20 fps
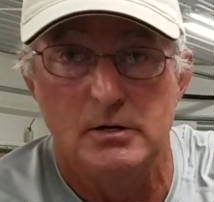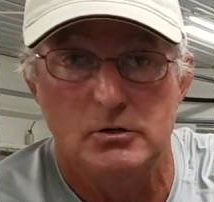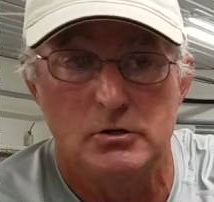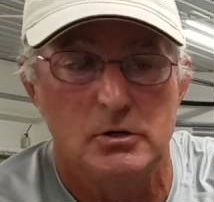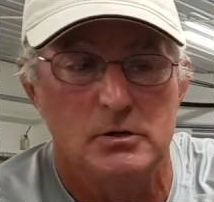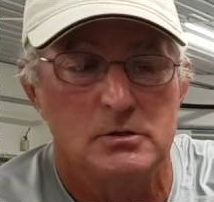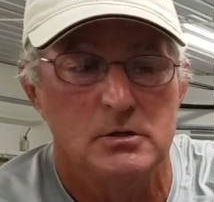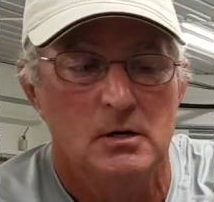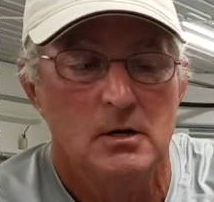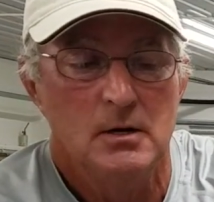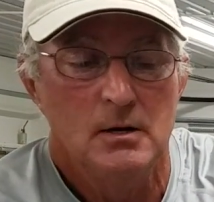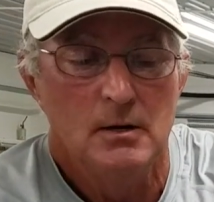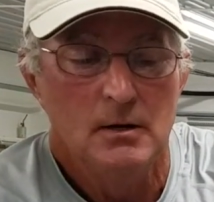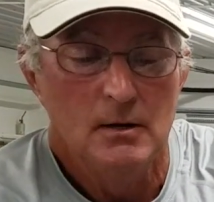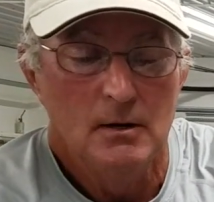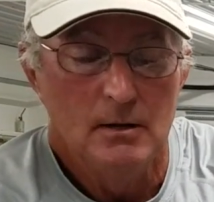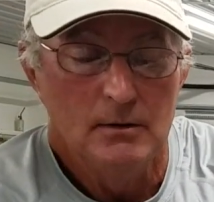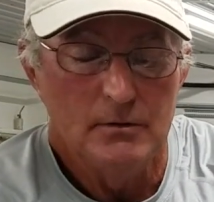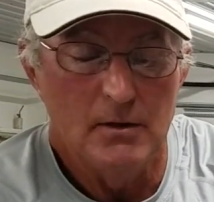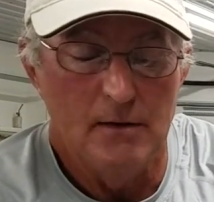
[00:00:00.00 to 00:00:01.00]
It just
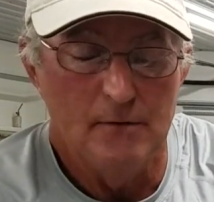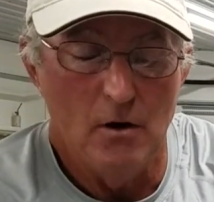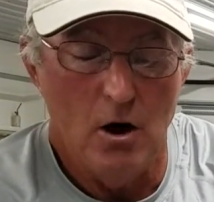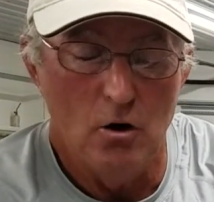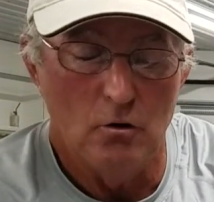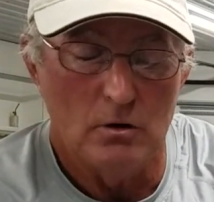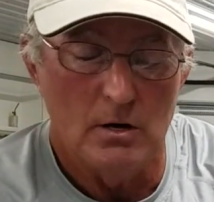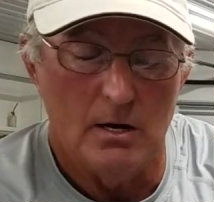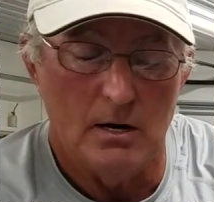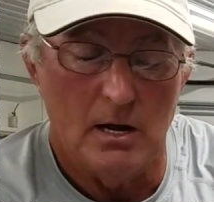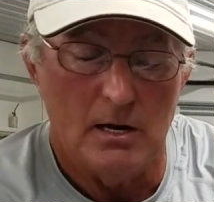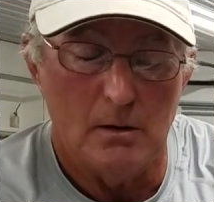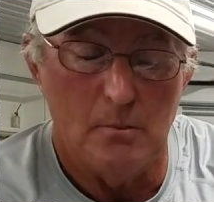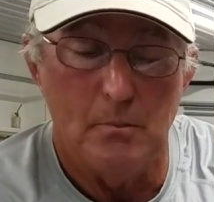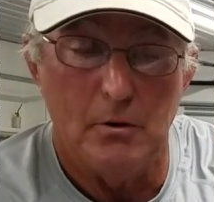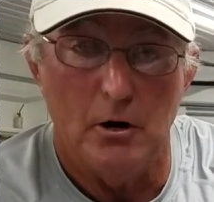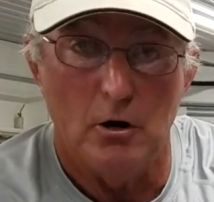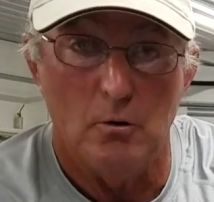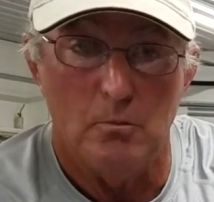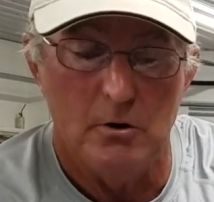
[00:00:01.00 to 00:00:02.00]
They've all got like a
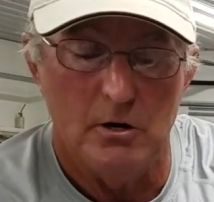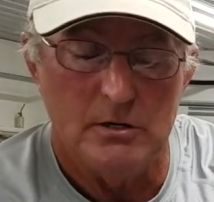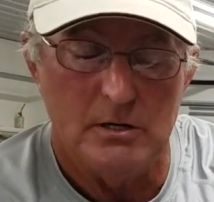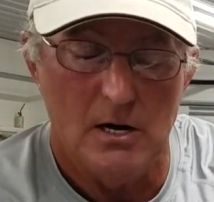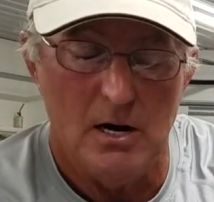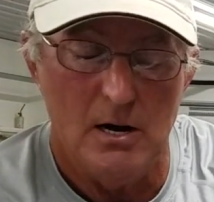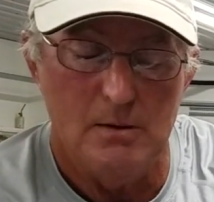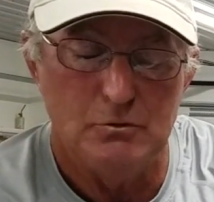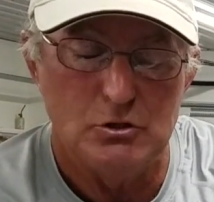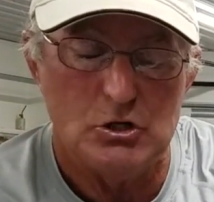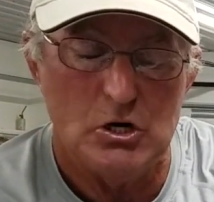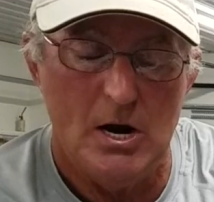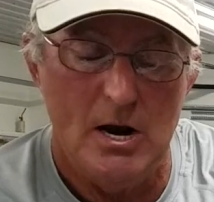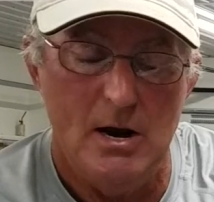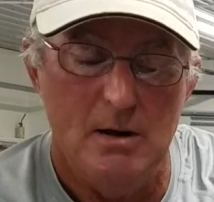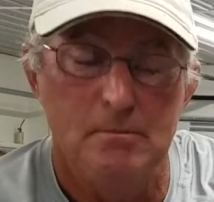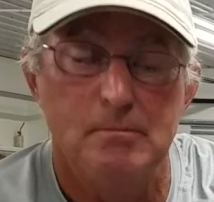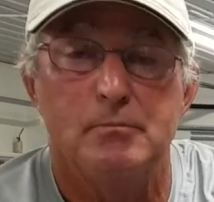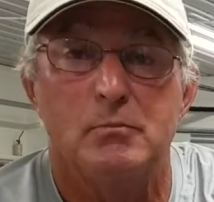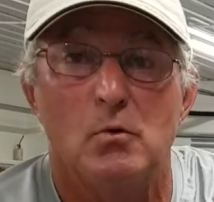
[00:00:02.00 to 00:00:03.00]
pyramid type
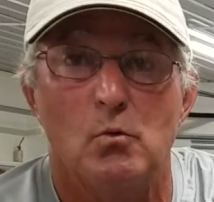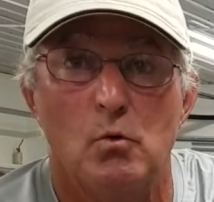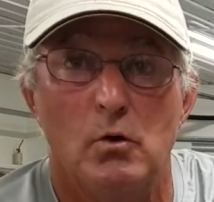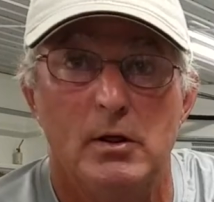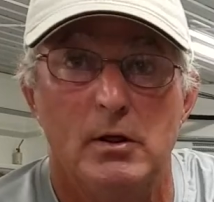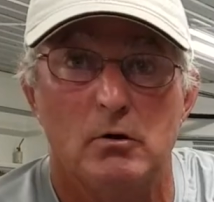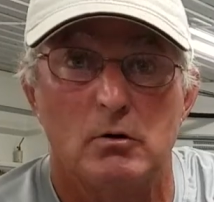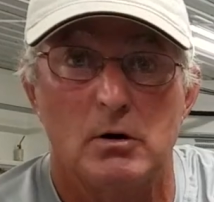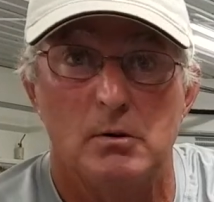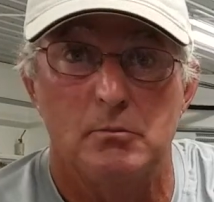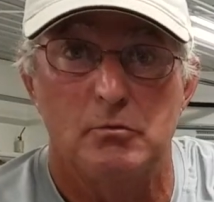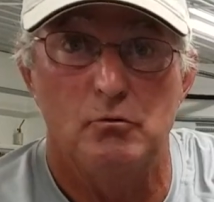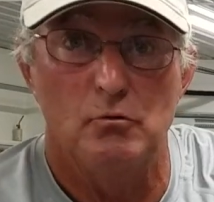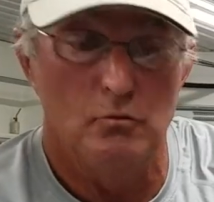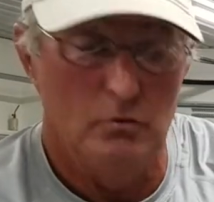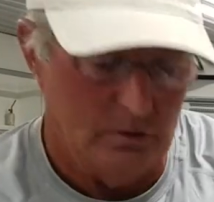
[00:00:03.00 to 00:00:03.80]
shape where they'll come through